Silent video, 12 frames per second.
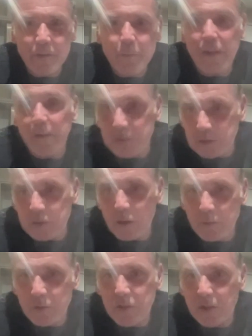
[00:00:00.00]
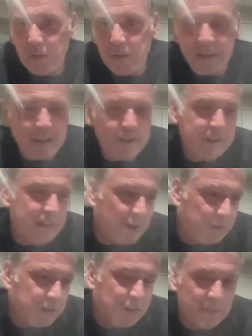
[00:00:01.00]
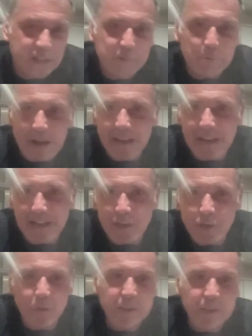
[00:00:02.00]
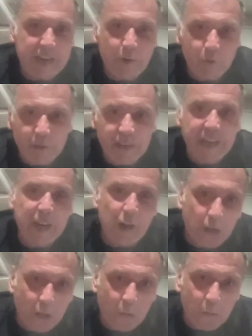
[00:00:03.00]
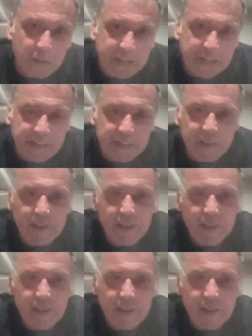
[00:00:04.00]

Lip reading: well, there's so-and-so here, you know, he's on this package or there, or we can get a loan in and,